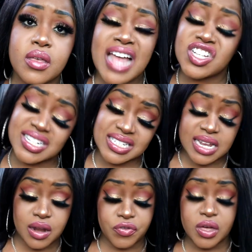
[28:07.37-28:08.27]
I just didn't say
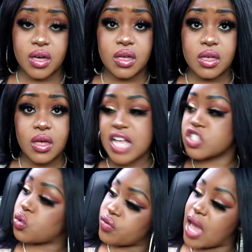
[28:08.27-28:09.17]
nothing. I
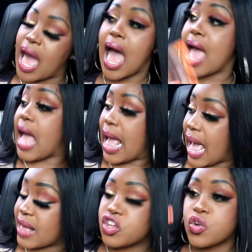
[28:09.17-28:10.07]
saw it. I, I,
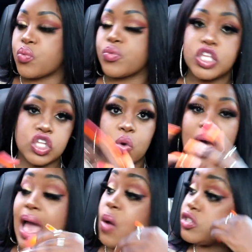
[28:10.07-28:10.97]
I, you know, you know,
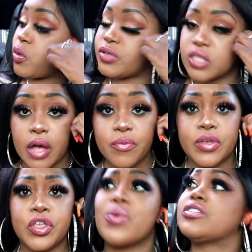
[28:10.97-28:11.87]
I was
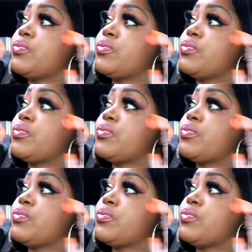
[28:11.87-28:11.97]
observing you. I was